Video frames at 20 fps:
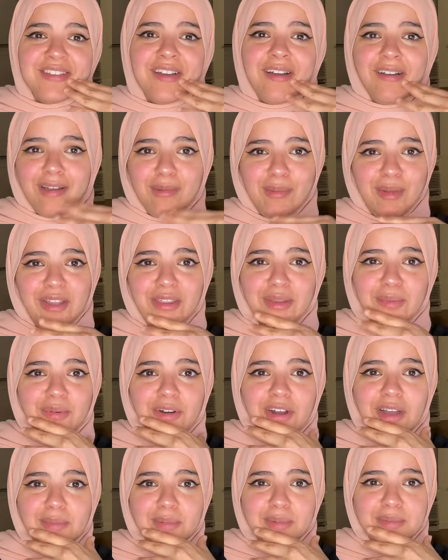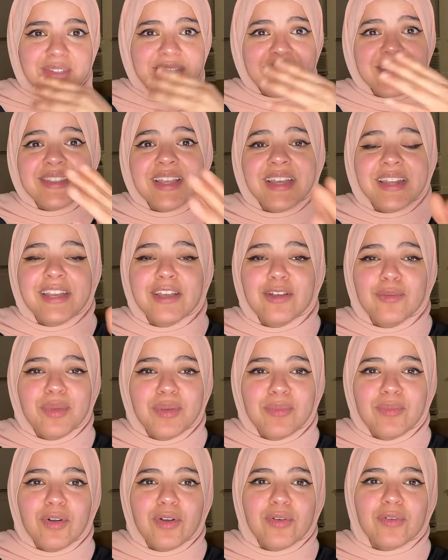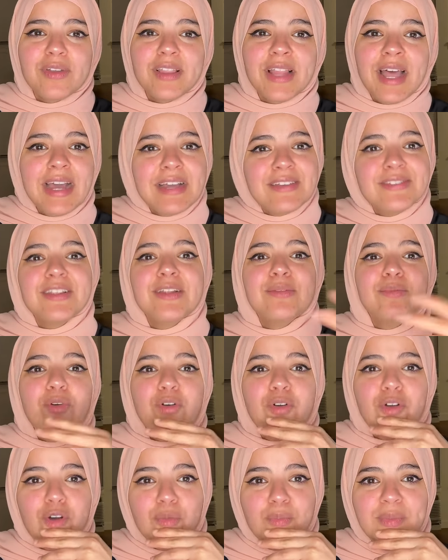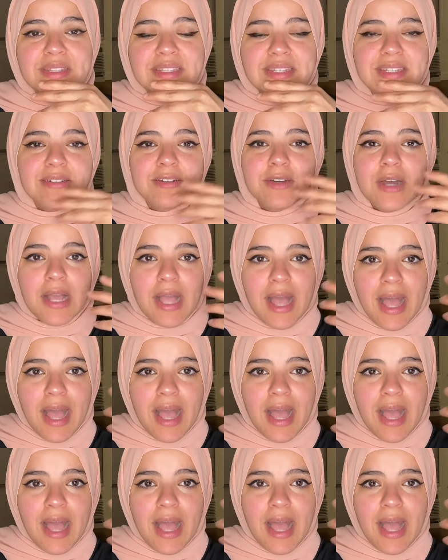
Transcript: Talk about the problems, because then he'll be more relaxed and more open to